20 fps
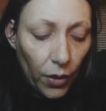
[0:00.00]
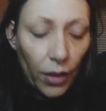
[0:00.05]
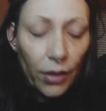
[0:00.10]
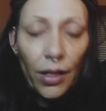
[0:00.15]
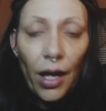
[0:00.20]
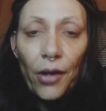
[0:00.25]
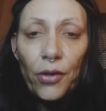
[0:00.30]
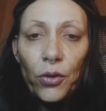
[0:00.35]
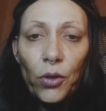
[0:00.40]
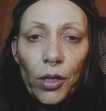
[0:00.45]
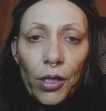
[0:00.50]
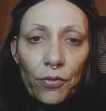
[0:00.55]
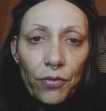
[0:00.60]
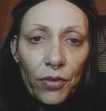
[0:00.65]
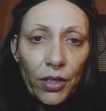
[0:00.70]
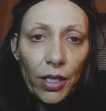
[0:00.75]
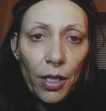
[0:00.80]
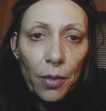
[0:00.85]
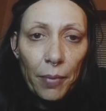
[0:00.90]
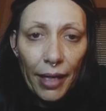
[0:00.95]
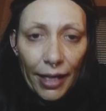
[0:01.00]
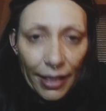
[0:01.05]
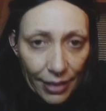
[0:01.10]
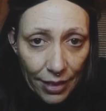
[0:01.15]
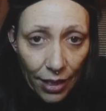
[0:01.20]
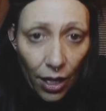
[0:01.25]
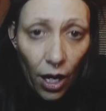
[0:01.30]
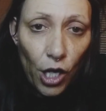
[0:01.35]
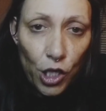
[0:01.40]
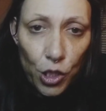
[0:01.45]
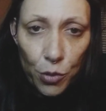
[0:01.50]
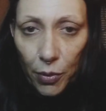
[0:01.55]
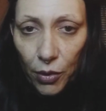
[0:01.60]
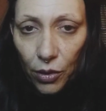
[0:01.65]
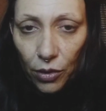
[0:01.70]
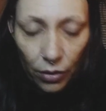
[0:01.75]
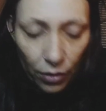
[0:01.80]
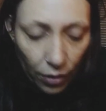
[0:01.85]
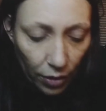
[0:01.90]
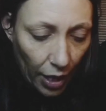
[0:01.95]
not knowing if they're going to make it to the
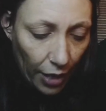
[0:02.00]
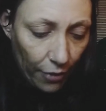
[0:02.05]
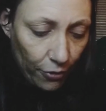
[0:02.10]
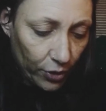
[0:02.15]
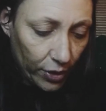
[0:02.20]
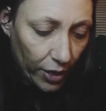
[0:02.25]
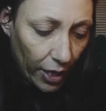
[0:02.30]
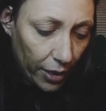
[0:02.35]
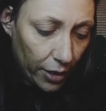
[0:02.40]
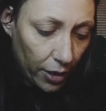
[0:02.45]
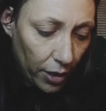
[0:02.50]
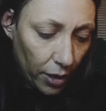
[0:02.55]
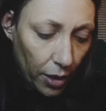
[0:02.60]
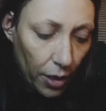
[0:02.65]
hospital, alive or dead,